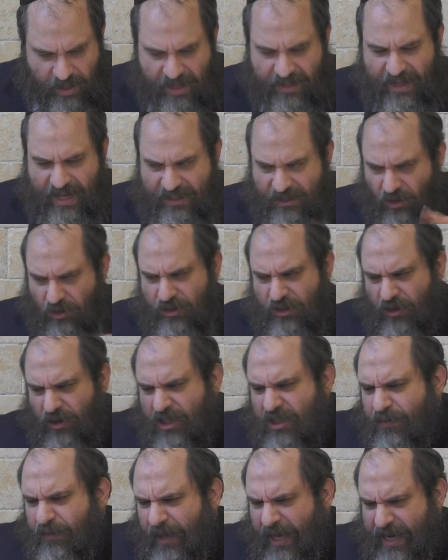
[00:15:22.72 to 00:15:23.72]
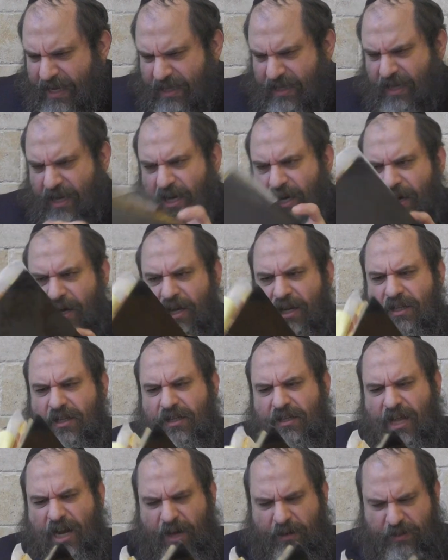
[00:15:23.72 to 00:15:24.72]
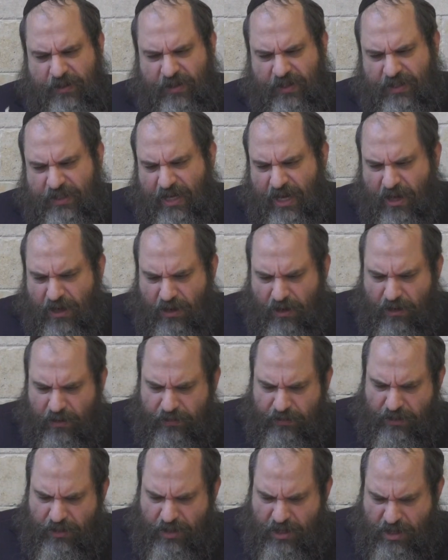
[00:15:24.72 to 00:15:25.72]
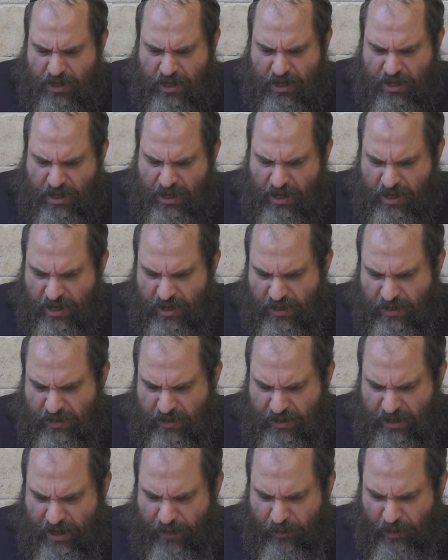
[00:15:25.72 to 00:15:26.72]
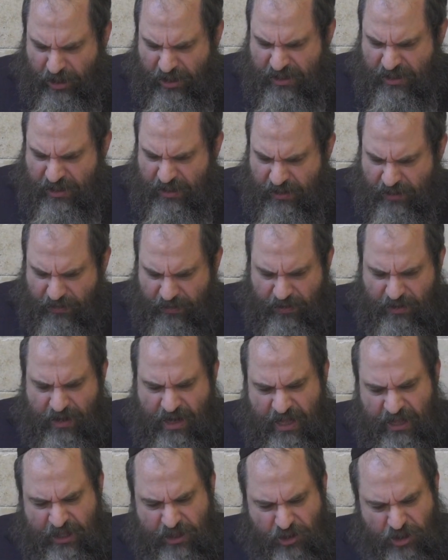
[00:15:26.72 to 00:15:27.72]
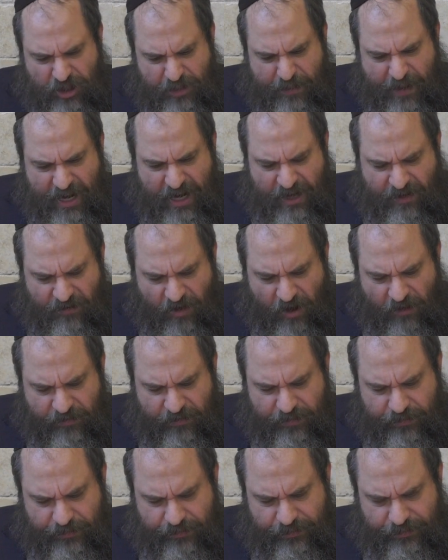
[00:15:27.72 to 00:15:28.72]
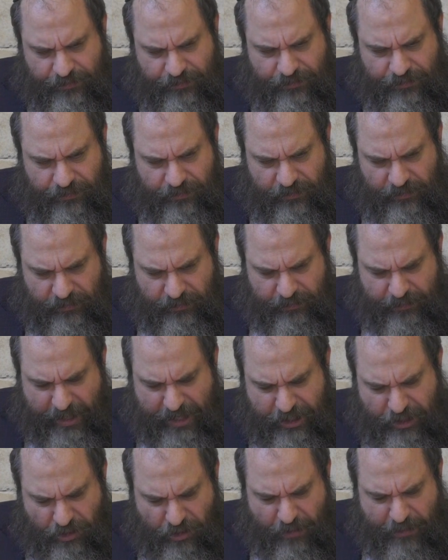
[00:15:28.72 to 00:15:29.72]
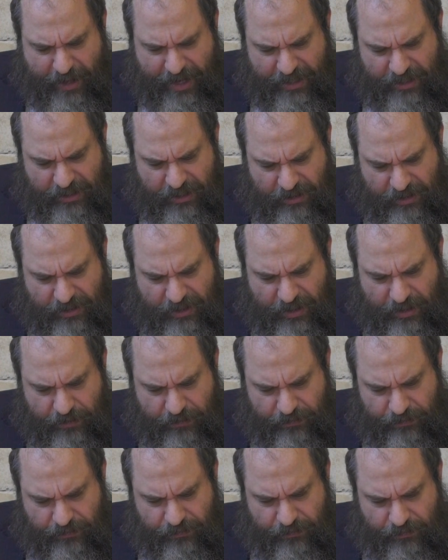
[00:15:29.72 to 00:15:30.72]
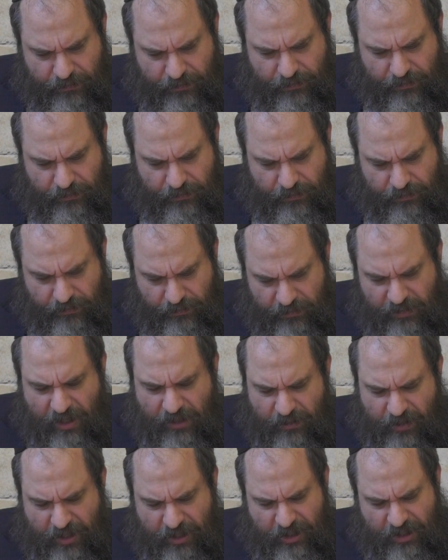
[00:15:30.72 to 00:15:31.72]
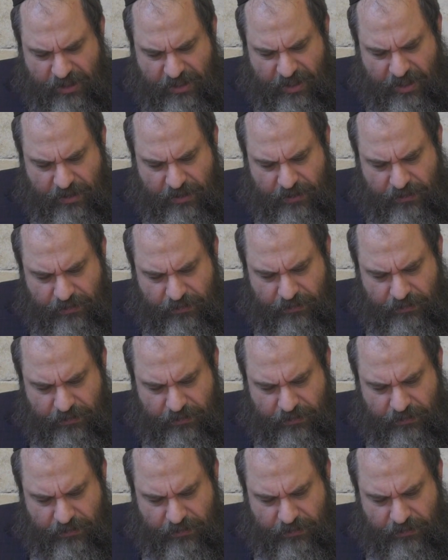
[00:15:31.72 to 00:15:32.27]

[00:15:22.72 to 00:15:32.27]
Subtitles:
That's also explained in Derech Mitzvah Hamonas Elikus Perek Vav, page Nun Beis. You'll see. That's what I just said.